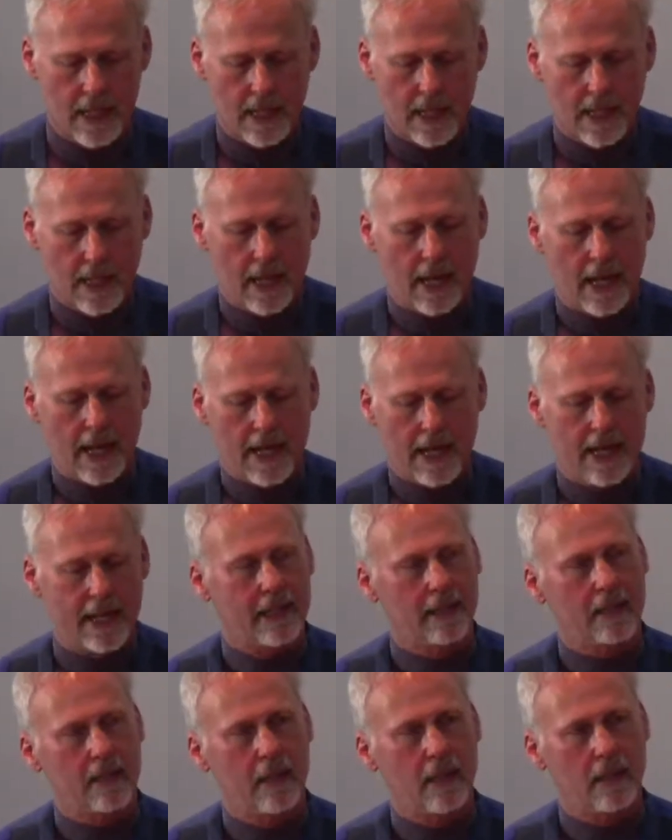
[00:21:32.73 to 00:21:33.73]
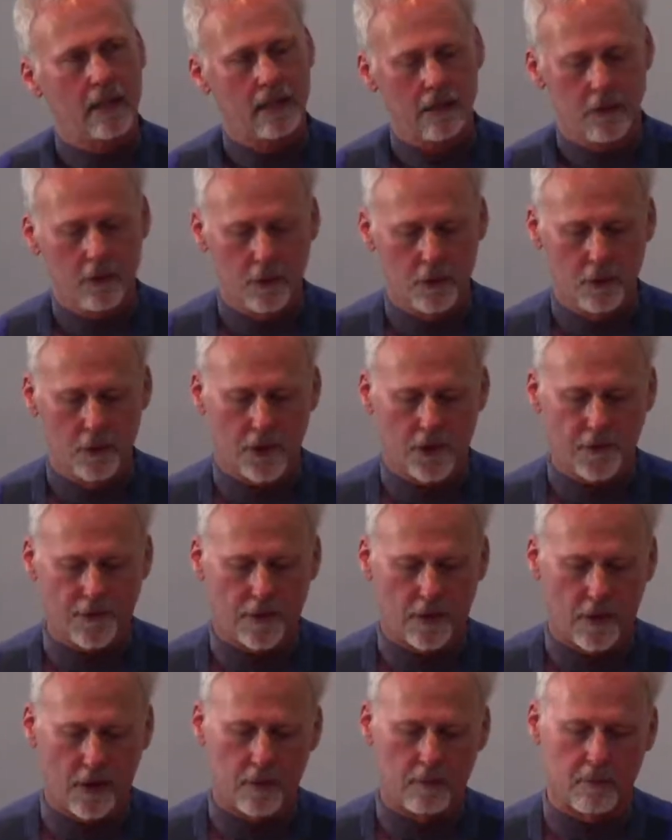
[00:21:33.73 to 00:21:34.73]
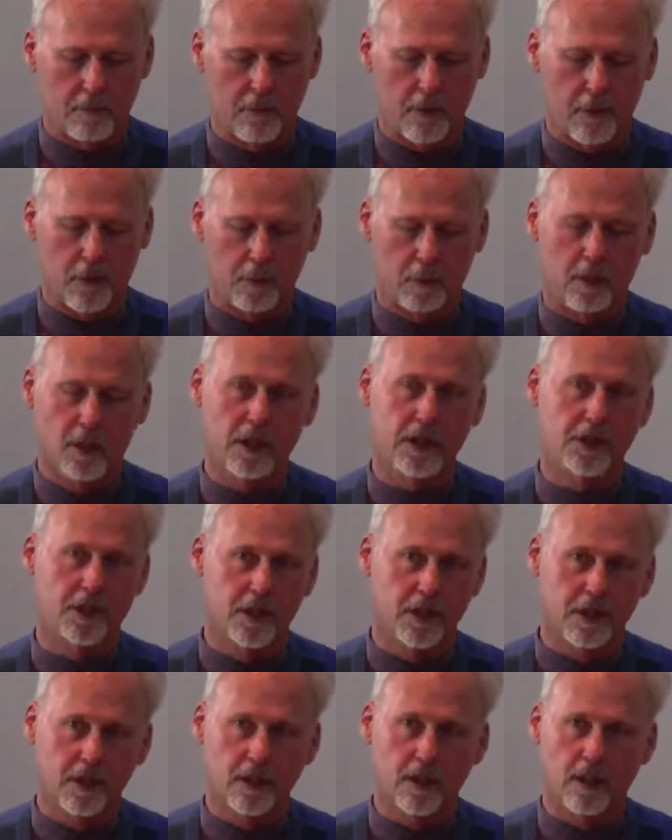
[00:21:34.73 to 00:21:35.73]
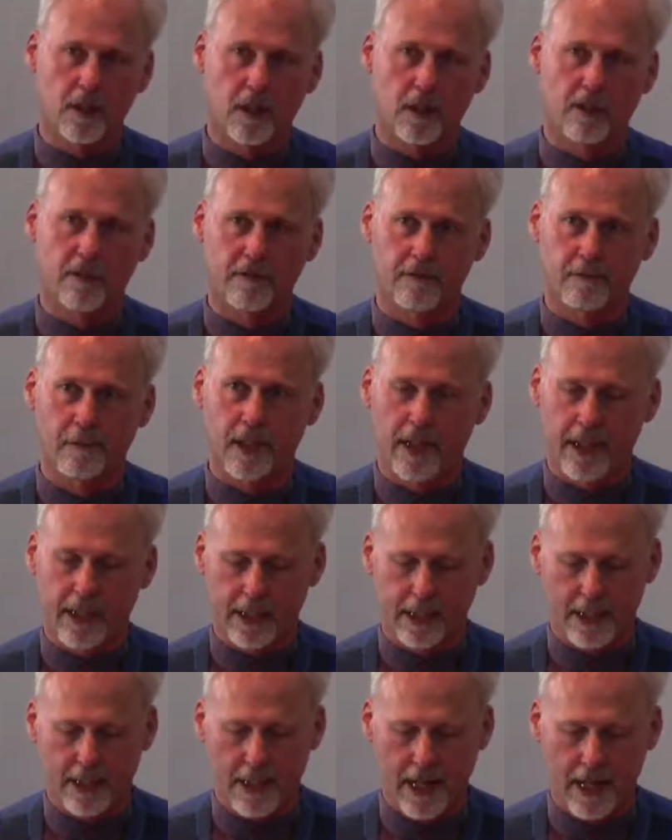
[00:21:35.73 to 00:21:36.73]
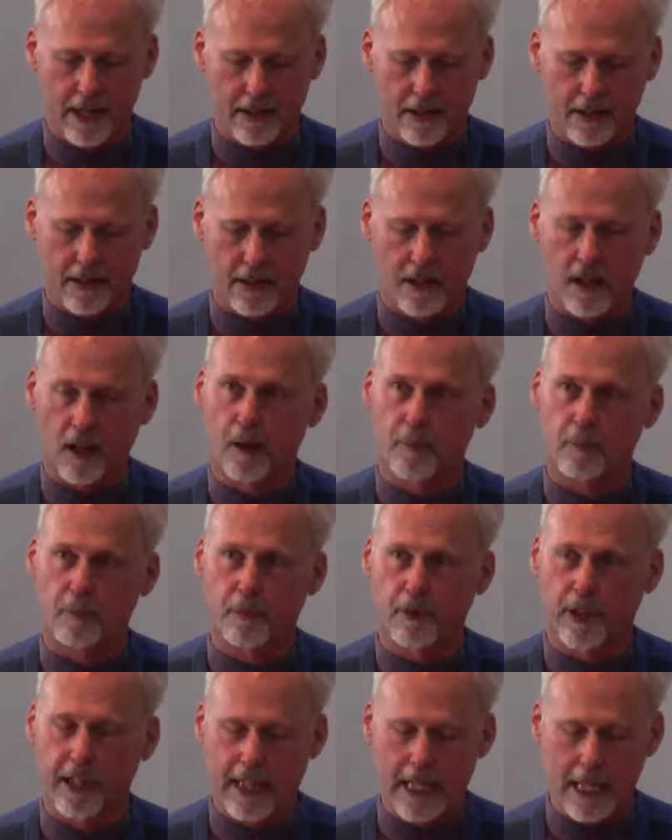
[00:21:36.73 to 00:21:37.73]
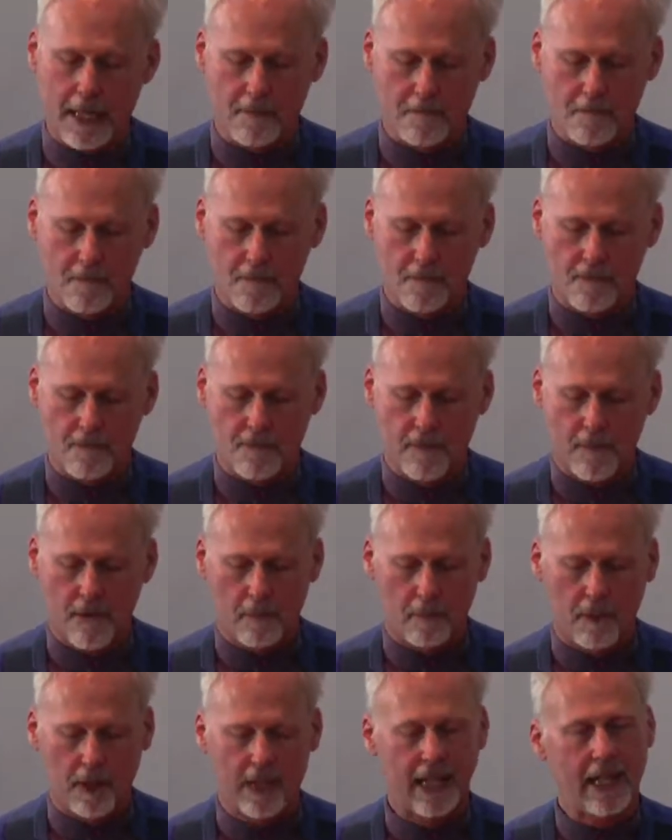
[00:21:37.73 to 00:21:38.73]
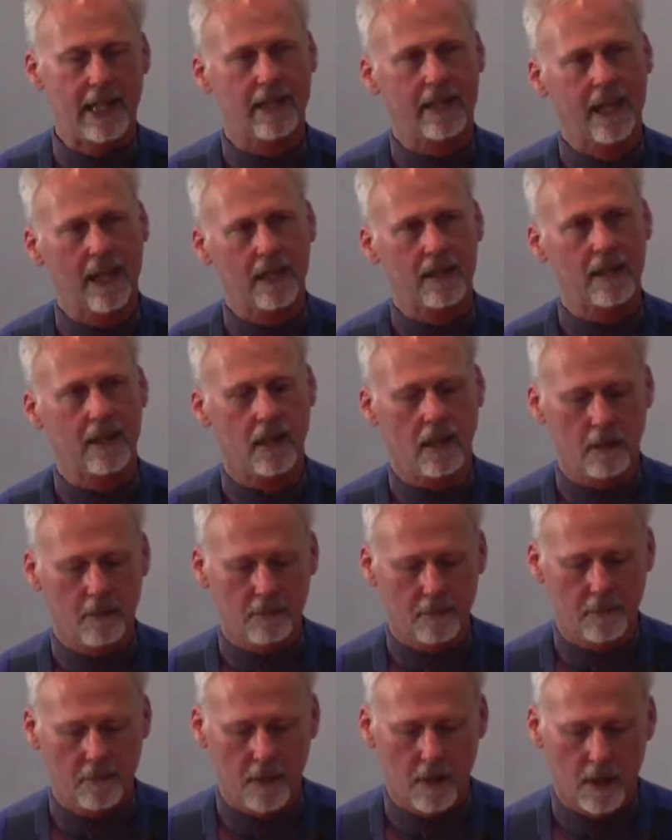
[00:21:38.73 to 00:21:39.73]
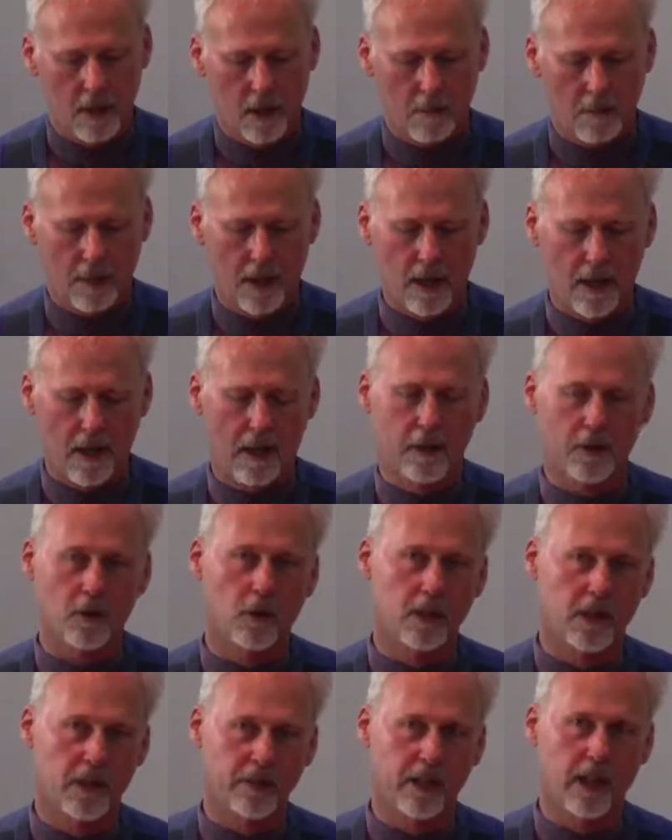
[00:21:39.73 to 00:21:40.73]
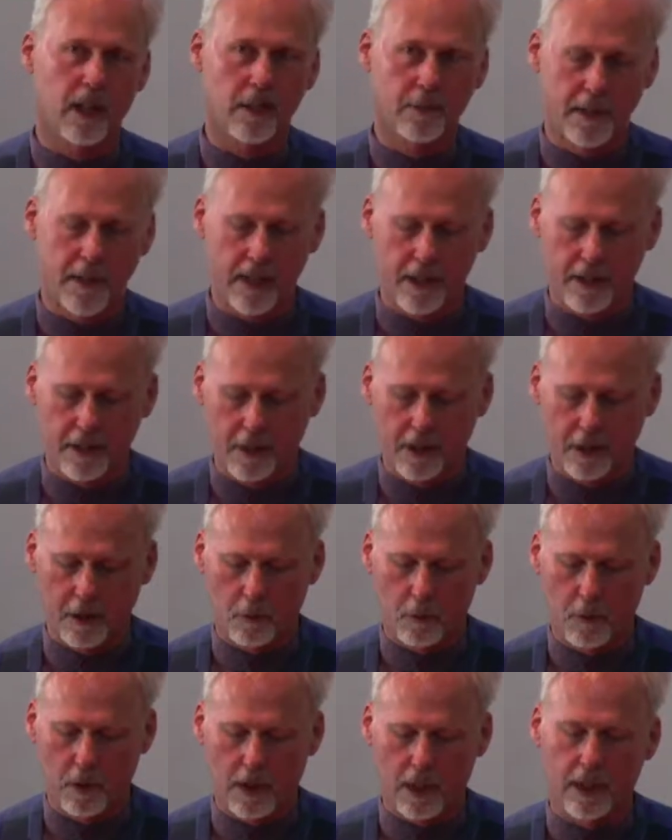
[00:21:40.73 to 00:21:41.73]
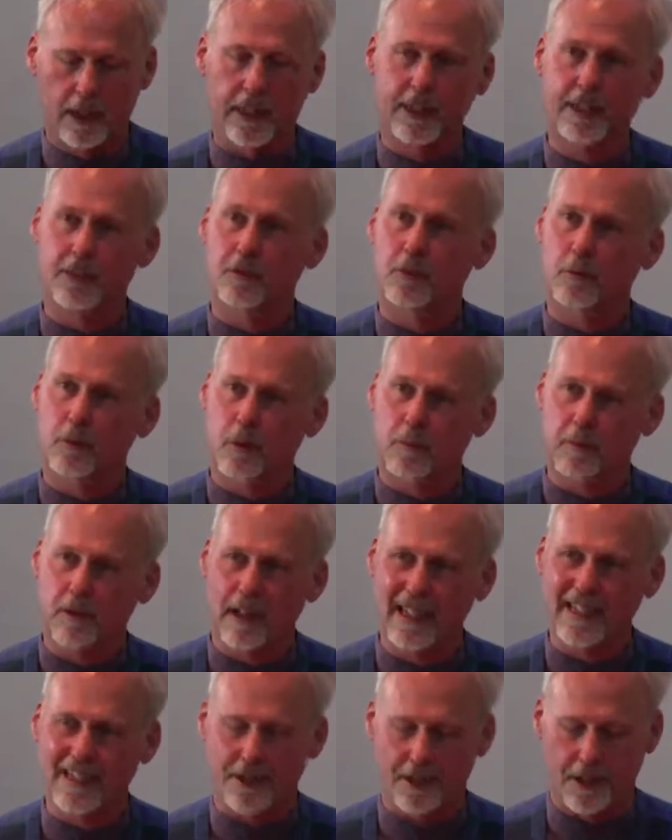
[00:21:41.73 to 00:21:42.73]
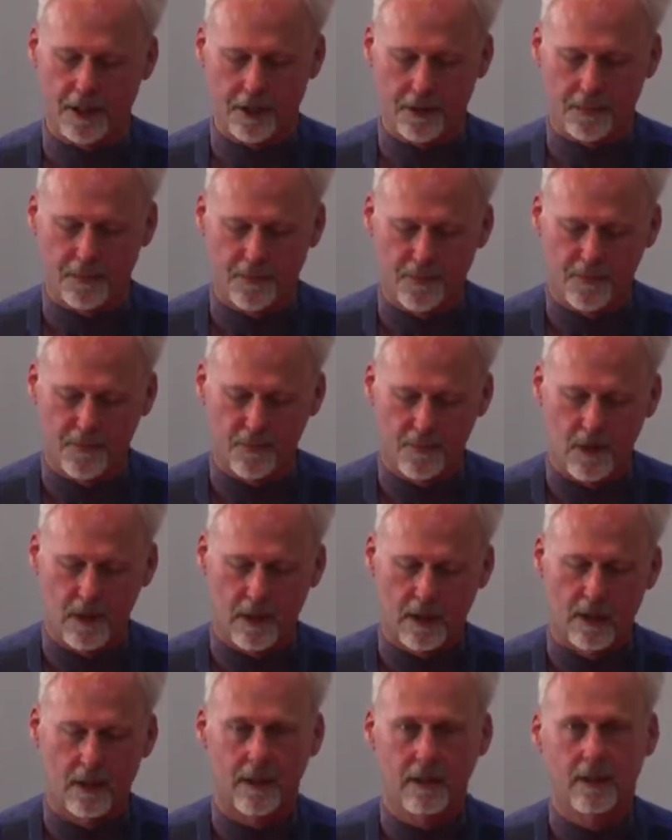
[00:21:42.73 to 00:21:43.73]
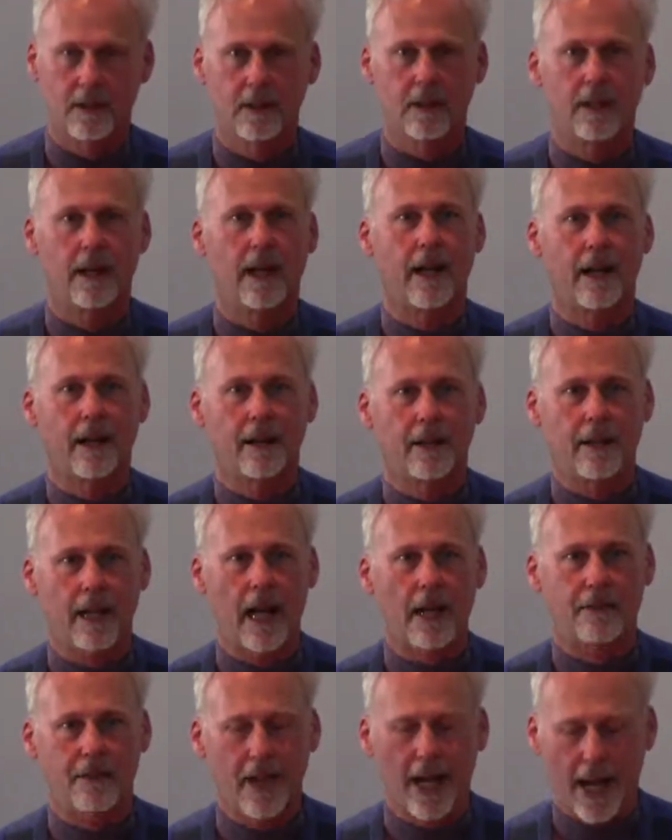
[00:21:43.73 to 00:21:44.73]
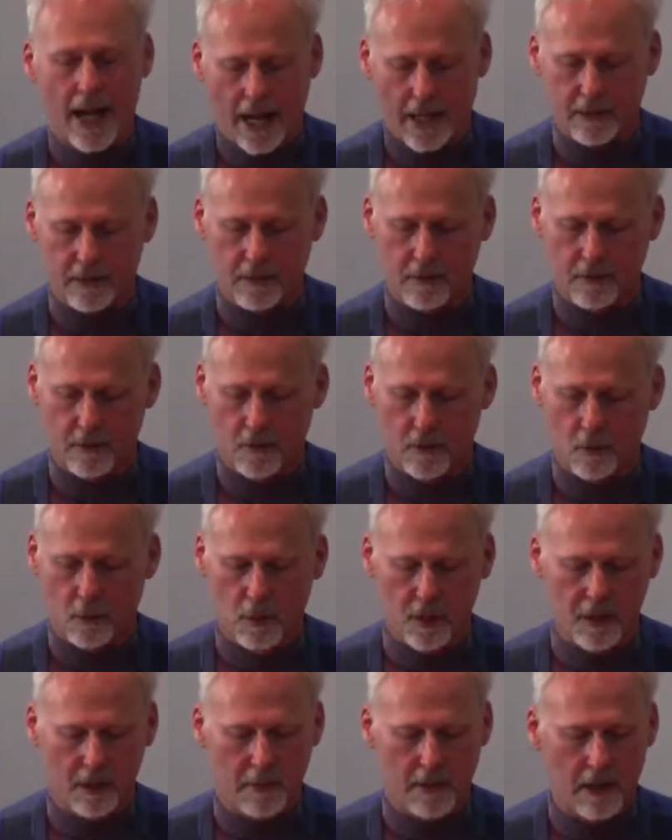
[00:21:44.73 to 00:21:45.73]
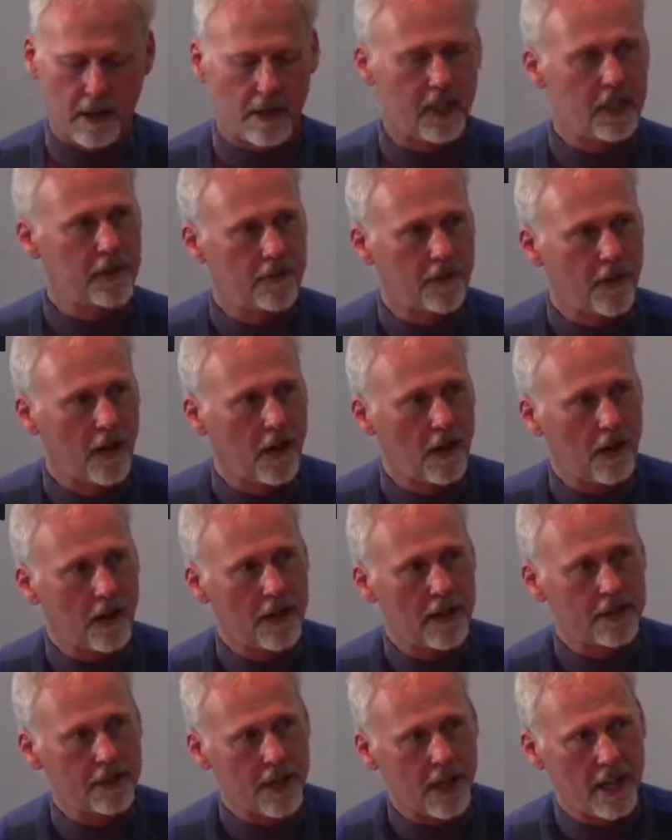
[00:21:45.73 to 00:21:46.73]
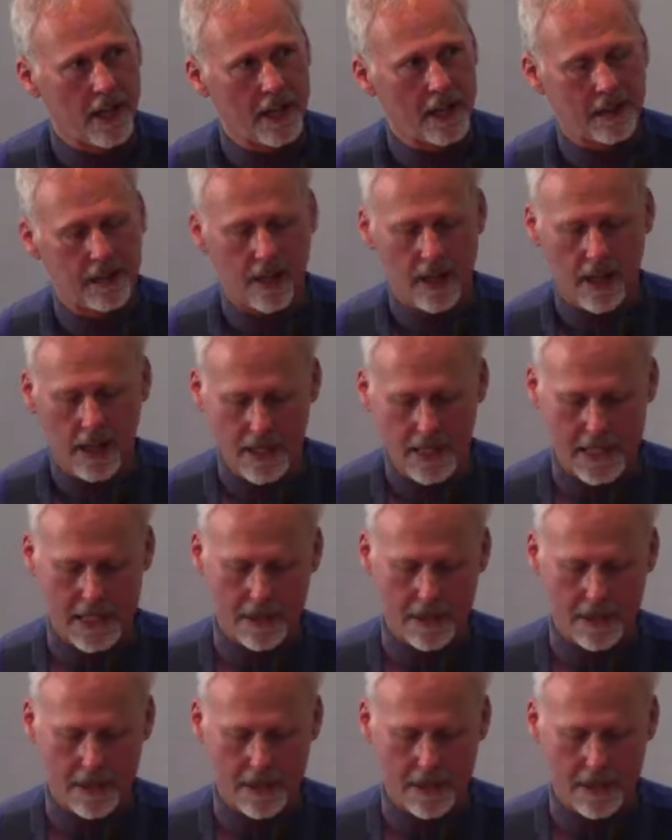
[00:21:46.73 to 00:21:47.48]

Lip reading: I had cut loose from the religion of my Catholic upbringing, but had not come upon or developed anything really to replace it. Not that was about as far as I had gotten.